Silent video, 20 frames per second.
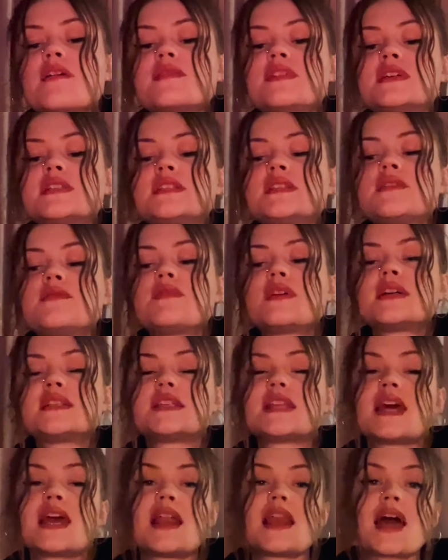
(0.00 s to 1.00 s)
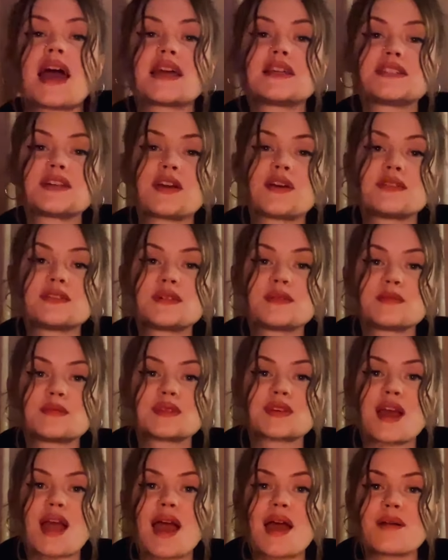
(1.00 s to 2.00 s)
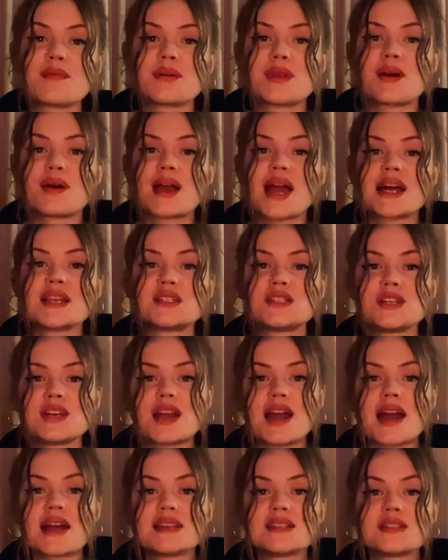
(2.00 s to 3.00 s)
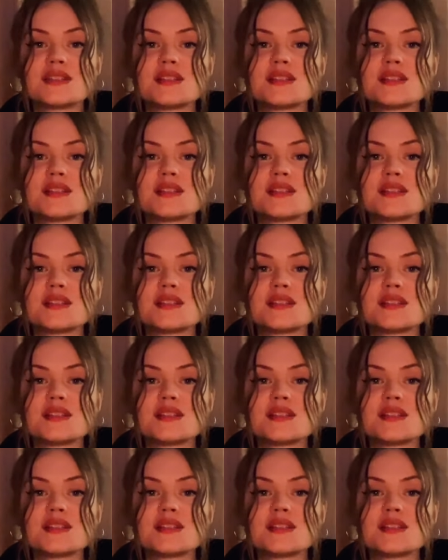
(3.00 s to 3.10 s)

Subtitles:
If this did resonate, like, share and subscribe, and I'll catch you guys